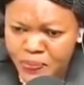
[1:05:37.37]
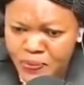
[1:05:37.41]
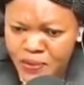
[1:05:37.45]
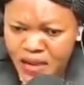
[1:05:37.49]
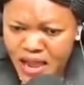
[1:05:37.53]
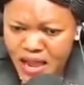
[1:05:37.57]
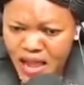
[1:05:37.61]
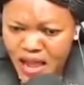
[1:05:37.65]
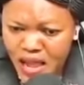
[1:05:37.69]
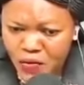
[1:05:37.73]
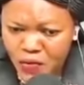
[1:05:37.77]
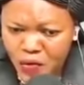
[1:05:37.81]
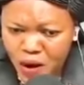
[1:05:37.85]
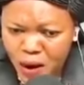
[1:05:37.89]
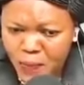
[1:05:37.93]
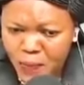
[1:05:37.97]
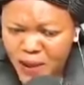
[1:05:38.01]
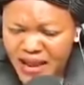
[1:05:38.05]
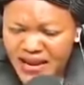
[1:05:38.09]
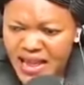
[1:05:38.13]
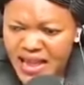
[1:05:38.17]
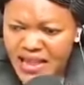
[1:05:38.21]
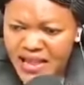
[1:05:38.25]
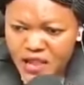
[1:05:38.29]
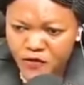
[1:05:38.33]
e
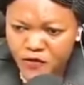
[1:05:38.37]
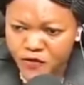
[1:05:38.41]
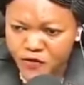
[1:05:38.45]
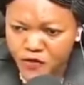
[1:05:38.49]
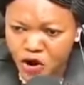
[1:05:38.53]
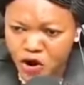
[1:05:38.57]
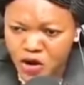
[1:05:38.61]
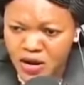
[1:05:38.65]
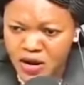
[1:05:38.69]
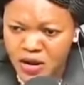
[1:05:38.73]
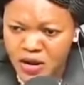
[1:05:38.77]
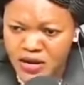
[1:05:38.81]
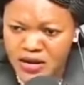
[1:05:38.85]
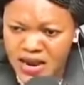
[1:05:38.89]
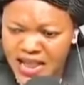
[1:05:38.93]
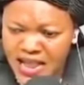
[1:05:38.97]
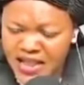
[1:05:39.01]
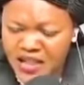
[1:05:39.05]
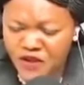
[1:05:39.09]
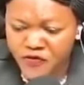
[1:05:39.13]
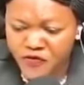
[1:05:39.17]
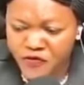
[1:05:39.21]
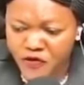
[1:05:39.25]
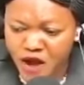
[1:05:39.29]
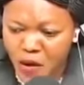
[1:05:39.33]
raba na yifro no na
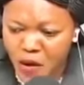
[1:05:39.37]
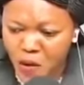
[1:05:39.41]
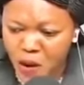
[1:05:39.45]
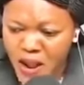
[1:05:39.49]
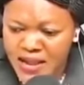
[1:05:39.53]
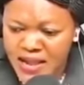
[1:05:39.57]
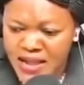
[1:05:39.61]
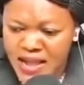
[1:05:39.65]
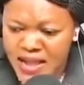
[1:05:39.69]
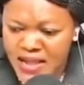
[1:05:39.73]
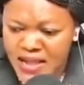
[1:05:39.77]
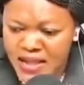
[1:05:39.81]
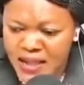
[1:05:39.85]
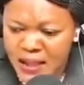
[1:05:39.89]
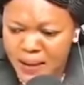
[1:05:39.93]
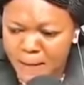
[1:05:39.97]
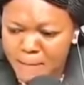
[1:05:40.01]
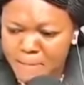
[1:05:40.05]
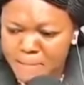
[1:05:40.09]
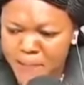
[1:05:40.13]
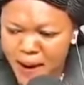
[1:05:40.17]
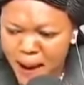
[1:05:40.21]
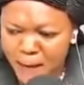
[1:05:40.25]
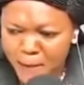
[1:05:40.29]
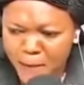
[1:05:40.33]
yifra wa ye
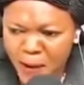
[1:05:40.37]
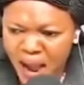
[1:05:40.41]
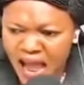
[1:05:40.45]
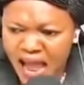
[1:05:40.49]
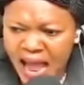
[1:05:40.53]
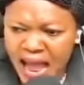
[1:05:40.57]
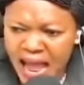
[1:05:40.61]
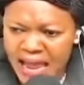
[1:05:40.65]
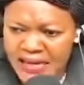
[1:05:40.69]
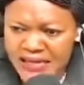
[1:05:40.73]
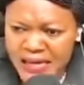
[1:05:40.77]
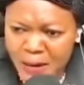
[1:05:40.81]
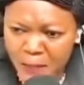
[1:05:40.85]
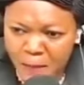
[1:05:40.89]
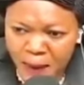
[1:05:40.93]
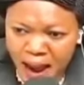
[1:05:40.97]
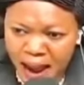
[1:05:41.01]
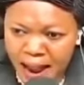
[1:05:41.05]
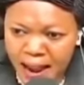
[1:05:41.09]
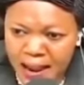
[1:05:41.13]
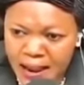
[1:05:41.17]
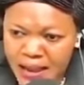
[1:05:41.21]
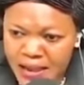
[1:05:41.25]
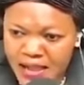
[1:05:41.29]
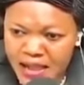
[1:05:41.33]
ba pa de
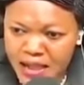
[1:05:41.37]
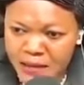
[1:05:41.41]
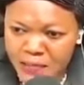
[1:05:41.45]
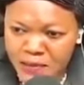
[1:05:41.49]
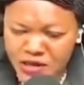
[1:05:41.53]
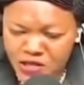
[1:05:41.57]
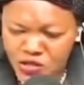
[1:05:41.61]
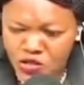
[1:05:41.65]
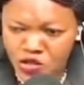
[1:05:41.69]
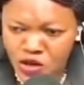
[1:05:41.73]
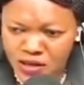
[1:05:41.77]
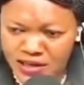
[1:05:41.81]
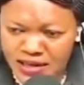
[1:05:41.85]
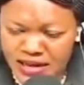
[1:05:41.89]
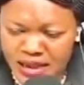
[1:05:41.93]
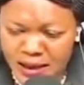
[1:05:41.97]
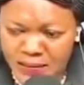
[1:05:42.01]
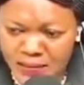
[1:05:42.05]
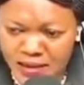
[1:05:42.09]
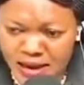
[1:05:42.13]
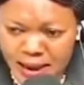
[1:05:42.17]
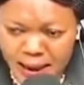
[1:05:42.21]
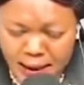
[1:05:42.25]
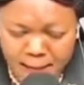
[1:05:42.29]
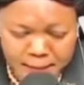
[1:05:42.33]
ba e bi nto ne yem
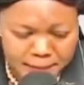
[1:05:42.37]
da